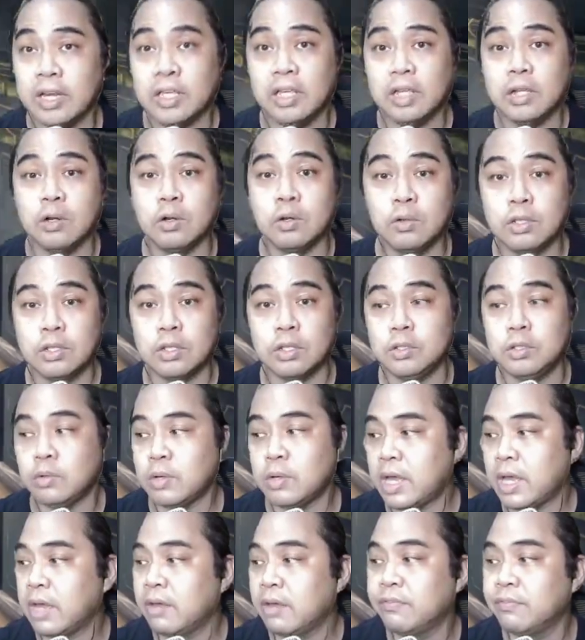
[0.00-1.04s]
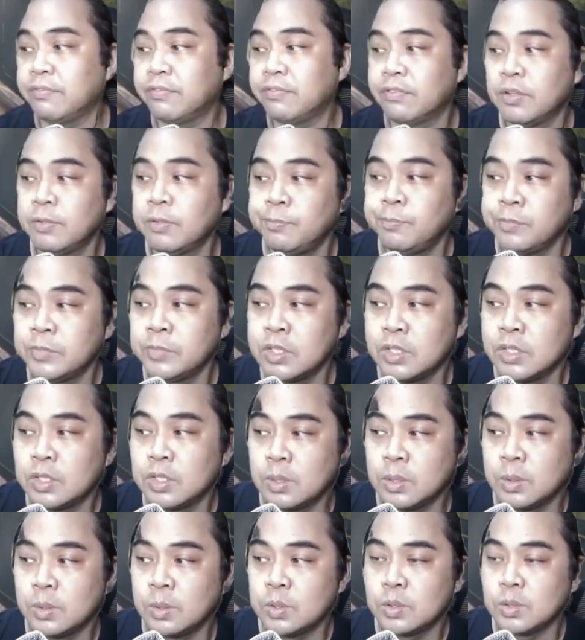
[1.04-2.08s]
hero that you have.
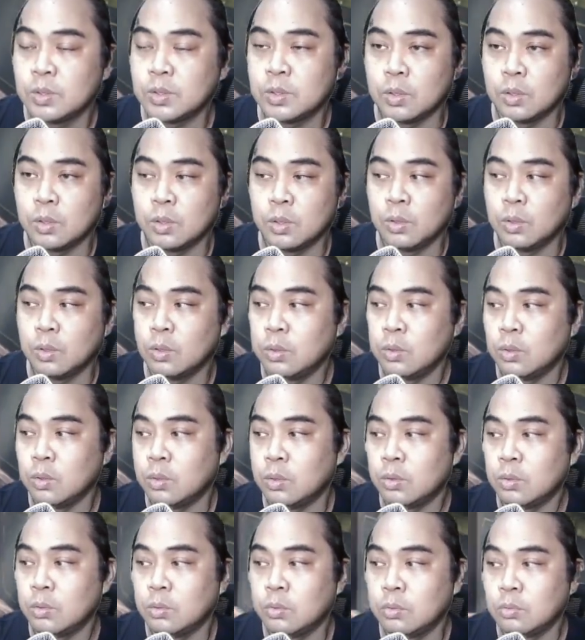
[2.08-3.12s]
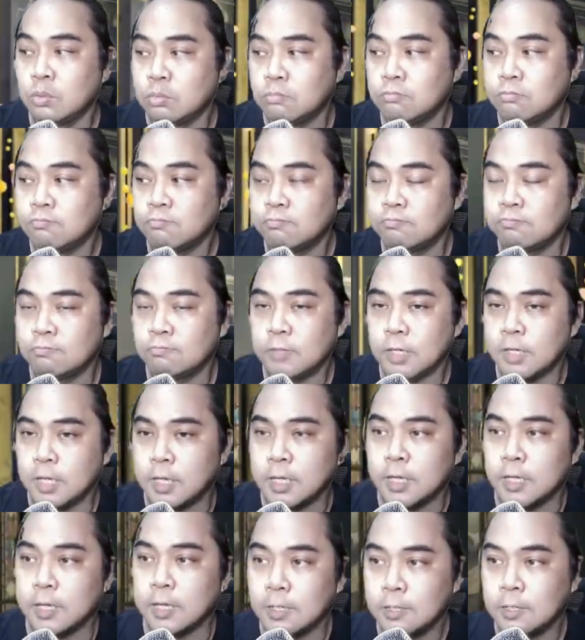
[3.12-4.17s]
So,
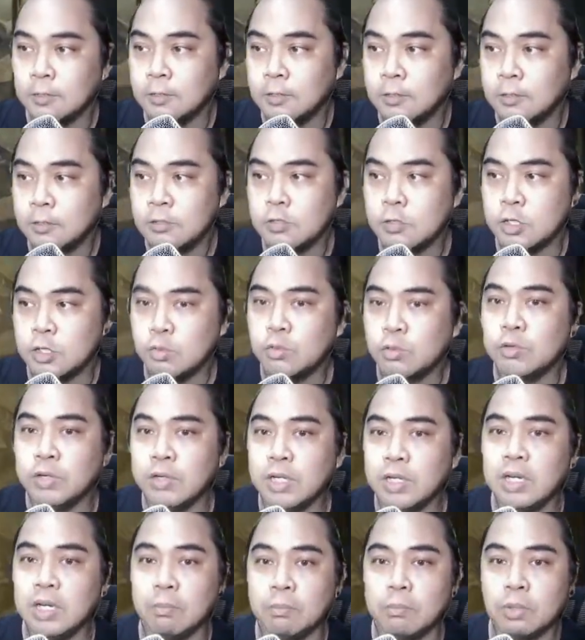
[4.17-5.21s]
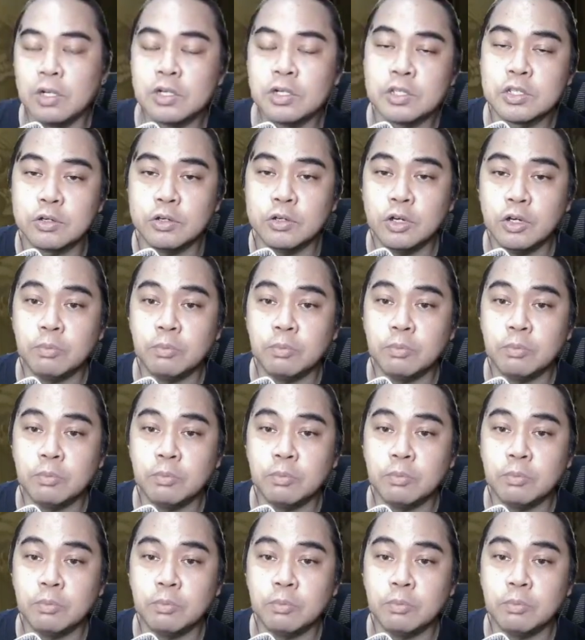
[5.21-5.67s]
and she would really bolster your